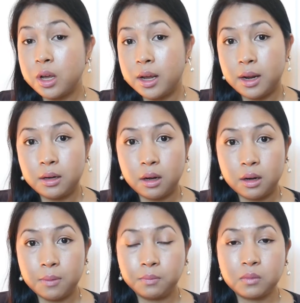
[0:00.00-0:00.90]
you can
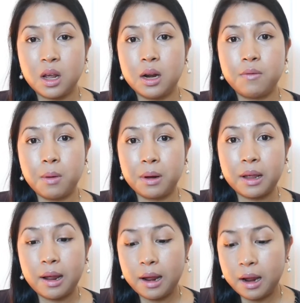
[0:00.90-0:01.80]
get it from a
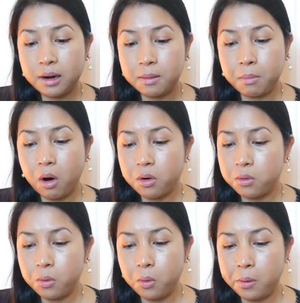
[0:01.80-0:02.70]
can, a
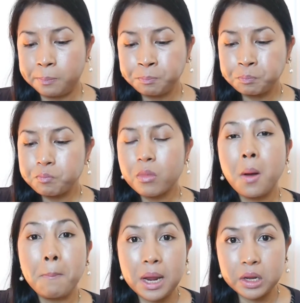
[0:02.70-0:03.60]
bottle, or
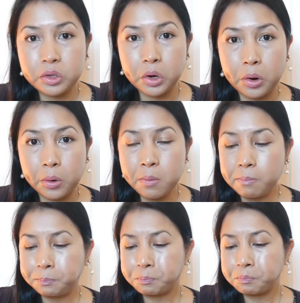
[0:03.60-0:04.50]
make it your own.